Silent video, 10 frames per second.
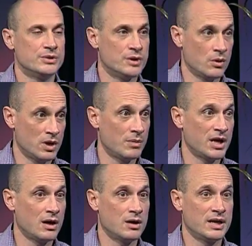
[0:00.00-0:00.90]
you don't come
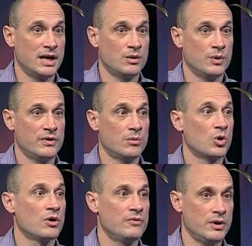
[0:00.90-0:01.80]
in contact with them,
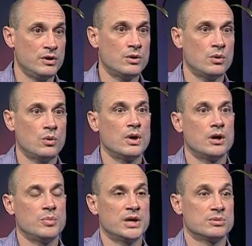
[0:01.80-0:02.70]
or if you do,
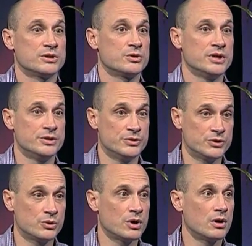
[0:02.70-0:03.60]
be able to treat you
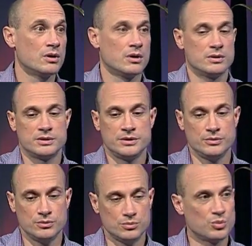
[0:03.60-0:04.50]
sooner
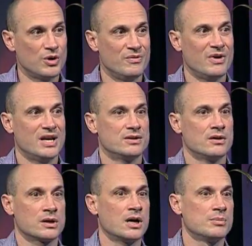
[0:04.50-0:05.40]
to prevent
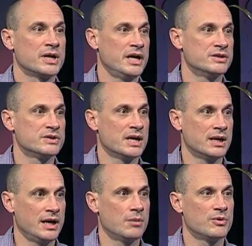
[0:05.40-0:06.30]
all the complications that
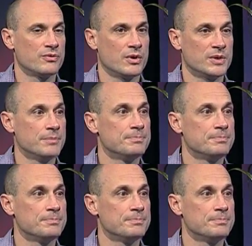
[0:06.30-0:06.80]
can happen from them.